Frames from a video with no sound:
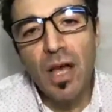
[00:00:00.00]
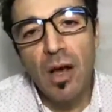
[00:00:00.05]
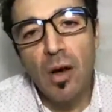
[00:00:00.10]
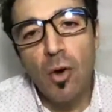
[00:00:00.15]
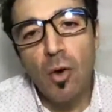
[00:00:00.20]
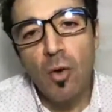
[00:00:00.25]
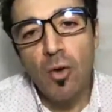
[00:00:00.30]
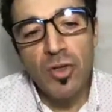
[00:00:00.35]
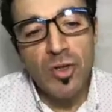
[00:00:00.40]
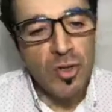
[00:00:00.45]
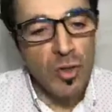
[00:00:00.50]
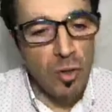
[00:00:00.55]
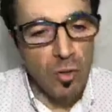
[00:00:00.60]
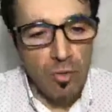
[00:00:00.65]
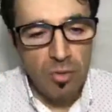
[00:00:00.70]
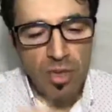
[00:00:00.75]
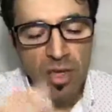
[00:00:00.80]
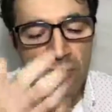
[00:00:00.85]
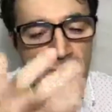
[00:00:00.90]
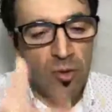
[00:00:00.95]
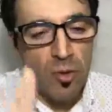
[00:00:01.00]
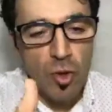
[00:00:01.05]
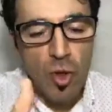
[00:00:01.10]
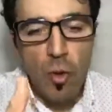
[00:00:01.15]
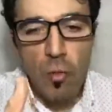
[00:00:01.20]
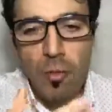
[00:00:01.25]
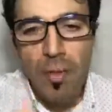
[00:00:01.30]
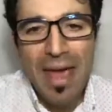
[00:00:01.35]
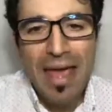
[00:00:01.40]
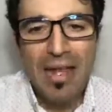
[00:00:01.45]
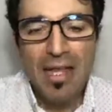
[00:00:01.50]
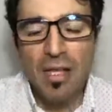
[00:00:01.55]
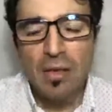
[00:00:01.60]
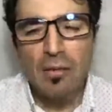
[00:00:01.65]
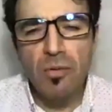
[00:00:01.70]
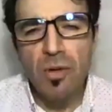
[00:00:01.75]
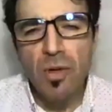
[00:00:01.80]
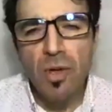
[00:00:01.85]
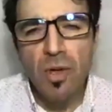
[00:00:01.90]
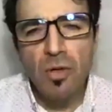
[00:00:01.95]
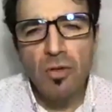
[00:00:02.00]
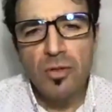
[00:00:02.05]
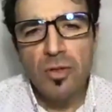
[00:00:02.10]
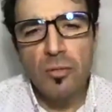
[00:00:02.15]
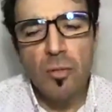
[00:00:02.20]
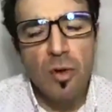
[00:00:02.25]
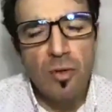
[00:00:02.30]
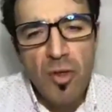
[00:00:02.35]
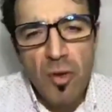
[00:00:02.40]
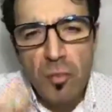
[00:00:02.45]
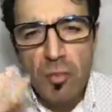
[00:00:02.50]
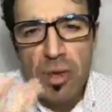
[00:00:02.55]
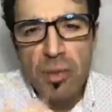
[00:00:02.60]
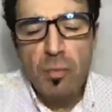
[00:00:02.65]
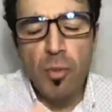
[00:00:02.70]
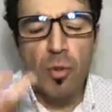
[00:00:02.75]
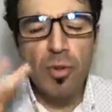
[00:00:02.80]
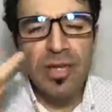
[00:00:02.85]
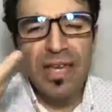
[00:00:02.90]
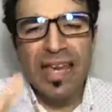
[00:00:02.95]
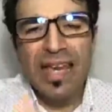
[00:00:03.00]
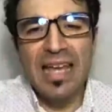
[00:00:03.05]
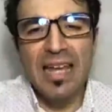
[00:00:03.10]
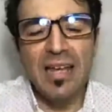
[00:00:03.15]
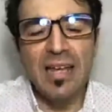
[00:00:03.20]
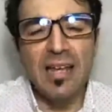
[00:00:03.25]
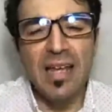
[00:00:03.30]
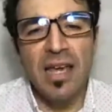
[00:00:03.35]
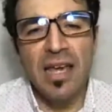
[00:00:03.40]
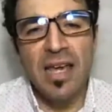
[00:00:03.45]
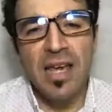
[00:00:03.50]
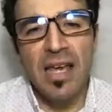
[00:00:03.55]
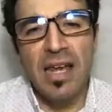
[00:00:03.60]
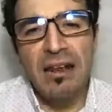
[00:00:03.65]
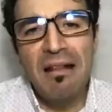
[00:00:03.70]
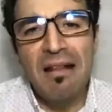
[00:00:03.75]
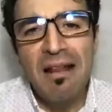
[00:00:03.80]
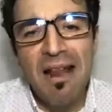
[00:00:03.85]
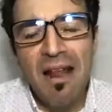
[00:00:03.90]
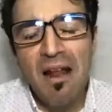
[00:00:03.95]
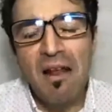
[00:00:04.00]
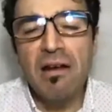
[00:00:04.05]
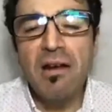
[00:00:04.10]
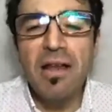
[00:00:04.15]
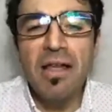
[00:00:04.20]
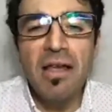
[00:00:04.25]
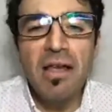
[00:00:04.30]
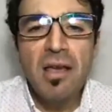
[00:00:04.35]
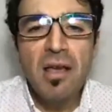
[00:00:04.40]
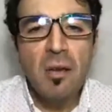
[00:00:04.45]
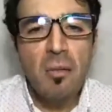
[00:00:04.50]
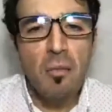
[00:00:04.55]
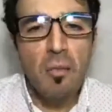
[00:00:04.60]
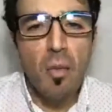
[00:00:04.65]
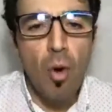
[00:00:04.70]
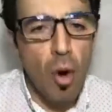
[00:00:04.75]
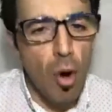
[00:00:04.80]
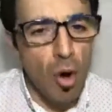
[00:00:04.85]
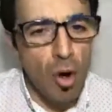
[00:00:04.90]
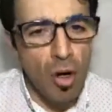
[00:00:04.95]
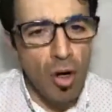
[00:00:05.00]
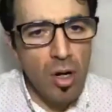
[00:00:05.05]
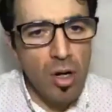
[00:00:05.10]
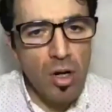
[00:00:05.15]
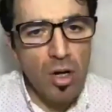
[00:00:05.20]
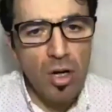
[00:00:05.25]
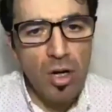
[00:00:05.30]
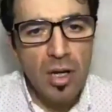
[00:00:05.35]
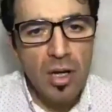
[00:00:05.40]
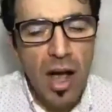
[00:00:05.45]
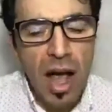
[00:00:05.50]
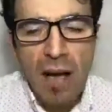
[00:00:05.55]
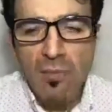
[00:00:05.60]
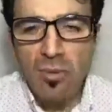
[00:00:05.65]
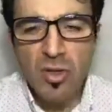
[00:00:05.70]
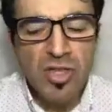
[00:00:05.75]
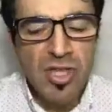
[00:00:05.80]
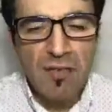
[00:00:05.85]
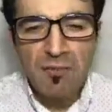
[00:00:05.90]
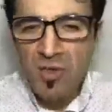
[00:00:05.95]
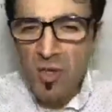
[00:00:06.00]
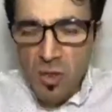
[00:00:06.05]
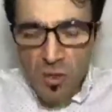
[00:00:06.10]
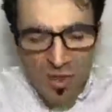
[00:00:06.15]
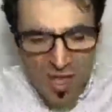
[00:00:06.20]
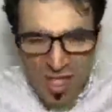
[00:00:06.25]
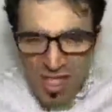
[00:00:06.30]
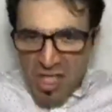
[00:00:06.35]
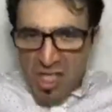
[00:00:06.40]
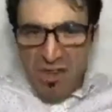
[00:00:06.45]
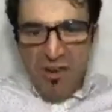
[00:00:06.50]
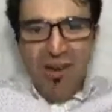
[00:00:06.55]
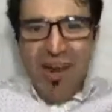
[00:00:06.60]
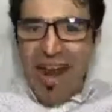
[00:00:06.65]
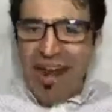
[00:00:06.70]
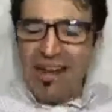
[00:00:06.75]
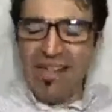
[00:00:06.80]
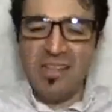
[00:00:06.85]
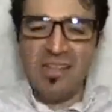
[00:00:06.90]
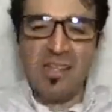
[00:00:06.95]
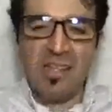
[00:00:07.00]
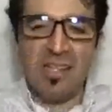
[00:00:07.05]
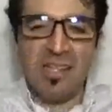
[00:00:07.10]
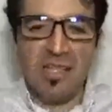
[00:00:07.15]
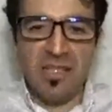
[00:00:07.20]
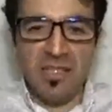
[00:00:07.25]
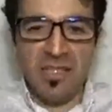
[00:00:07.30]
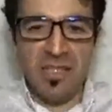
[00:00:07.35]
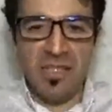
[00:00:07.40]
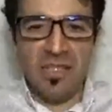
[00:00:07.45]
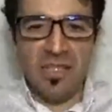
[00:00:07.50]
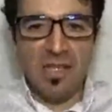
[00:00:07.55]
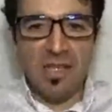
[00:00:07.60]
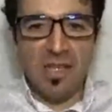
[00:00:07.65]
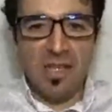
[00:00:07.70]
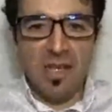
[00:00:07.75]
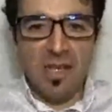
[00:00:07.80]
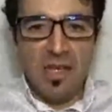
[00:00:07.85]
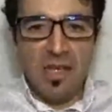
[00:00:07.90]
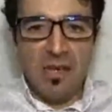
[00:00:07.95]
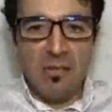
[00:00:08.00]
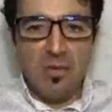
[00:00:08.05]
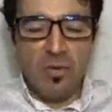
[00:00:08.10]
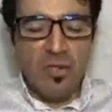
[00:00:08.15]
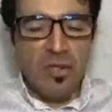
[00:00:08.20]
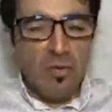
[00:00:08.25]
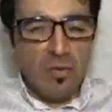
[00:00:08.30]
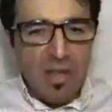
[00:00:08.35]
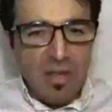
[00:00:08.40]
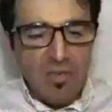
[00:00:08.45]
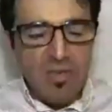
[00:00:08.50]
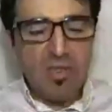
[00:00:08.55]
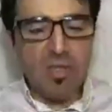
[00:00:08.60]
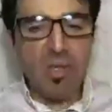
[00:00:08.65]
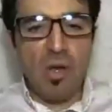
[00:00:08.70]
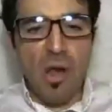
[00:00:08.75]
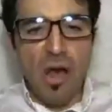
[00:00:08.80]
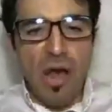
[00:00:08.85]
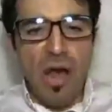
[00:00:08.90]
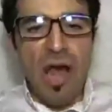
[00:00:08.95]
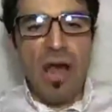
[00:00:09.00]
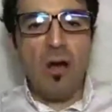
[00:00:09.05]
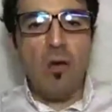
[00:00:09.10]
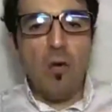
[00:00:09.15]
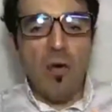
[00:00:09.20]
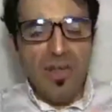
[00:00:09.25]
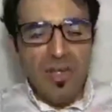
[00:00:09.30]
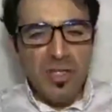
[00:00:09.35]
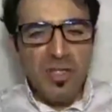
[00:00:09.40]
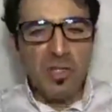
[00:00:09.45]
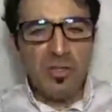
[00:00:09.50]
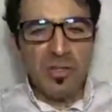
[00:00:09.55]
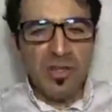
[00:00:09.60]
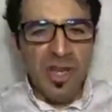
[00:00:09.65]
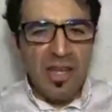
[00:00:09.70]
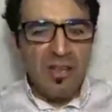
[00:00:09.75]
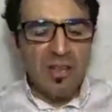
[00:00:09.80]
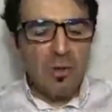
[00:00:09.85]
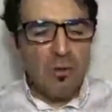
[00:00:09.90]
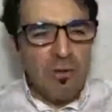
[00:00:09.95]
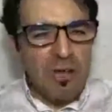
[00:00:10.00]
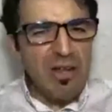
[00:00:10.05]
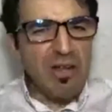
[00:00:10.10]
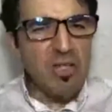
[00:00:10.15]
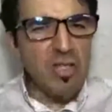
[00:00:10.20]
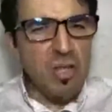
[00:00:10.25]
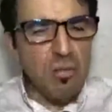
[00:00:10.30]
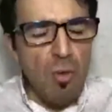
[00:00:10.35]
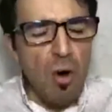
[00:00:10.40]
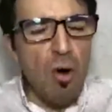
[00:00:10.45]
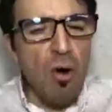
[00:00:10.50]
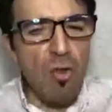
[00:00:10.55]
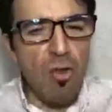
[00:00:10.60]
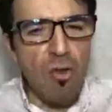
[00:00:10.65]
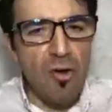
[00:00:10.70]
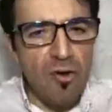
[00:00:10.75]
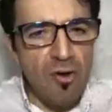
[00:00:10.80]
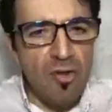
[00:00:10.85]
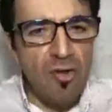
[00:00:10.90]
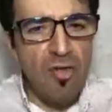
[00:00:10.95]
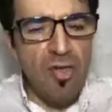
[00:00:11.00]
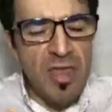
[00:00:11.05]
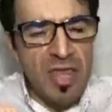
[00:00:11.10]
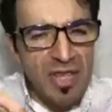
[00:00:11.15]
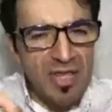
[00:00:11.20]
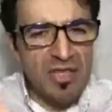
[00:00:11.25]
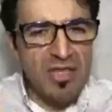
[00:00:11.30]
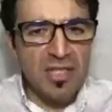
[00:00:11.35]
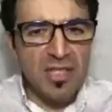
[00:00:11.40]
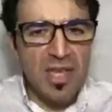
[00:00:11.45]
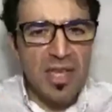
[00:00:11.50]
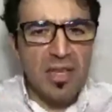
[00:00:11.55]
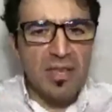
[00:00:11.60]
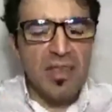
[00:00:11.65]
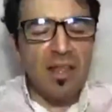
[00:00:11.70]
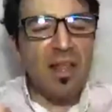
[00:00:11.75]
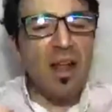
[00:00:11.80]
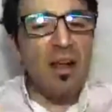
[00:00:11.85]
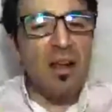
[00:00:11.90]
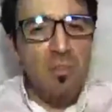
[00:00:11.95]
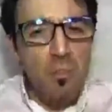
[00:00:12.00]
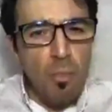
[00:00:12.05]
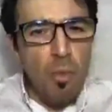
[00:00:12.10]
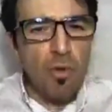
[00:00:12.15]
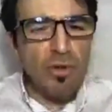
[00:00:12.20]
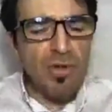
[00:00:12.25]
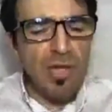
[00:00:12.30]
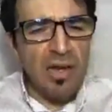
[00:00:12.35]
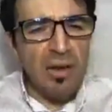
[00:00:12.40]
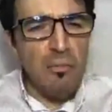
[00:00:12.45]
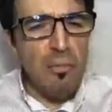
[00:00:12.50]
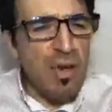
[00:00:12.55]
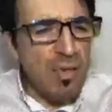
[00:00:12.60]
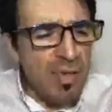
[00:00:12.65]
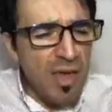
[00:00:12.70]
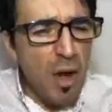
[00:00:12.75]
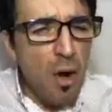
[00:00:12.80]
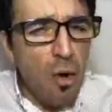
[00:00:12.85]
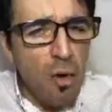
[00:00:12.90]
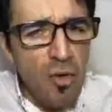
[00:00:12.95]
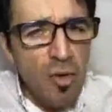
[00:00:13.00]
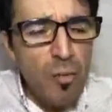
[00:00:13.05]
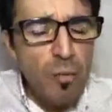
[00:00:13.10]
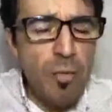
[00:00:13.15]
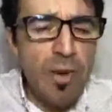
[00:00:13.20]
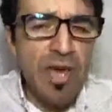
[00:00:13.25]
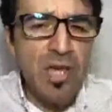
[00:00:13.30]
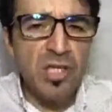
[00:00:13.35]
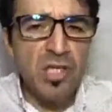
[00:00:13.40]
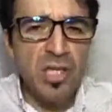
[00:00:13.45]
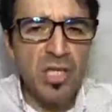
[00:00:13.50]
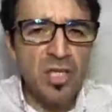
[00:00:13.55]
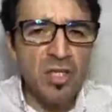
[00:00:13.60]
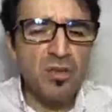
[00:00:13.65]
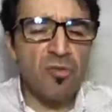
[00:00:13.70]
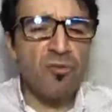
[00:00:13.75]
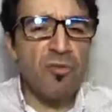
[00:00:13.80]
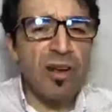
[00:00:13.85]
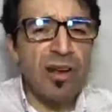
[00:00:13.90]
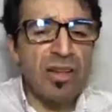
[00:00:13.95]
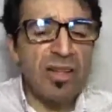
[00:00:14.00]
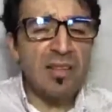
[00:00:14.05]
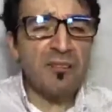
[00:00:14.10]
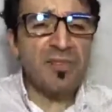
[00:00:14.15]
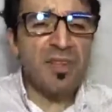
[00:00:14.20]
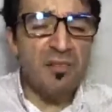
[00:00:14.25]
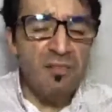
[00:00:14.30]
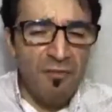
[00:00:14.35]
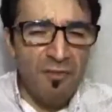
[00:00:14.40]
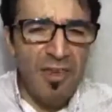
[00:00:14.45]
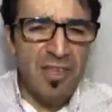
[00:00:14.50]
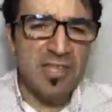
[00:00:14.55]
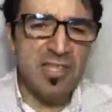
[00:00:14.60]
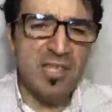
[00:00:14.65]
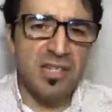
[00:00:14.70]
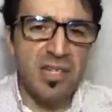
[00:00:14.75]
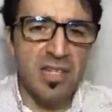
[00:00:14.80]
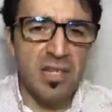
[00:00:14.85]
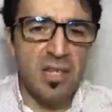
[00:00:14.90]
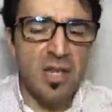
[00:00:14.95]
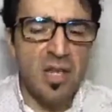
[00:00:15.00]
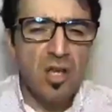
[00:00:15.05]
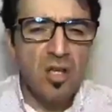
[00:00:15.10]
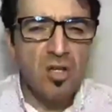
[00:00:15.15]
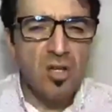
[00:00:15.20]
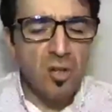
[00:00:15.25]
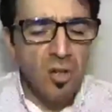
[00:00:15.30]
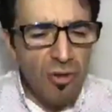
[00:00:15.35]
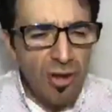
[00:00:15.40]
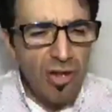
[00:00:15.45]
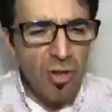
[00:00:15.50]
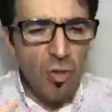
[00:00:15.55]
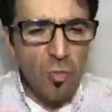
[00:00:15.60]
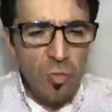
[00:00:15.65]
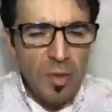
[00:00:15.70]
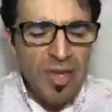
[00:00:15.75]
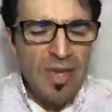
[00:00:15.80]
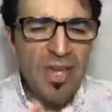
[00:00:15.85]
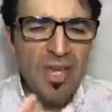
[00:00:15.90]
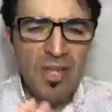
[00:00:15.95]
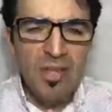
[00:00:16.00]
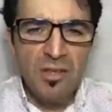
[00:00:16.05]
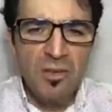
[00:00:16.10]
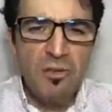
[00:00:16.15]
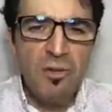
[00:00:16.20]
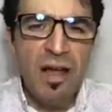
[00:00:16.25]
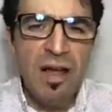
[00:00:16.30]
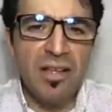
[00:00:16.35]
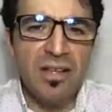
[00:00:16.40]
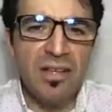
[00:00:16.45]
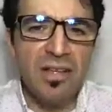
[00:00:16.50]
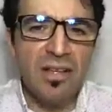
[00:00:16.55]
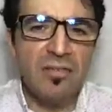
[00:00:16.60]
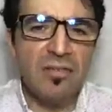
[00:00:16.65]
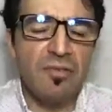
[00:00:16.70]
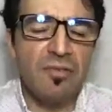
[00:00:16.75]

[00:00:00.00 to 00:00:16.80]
Also, if you comment, some other people can learn more. I'm just giving you the generalities. Or sometimes a question can trigger some other things that are important and maybe other patients or relatives are facing it. So try to be interactive.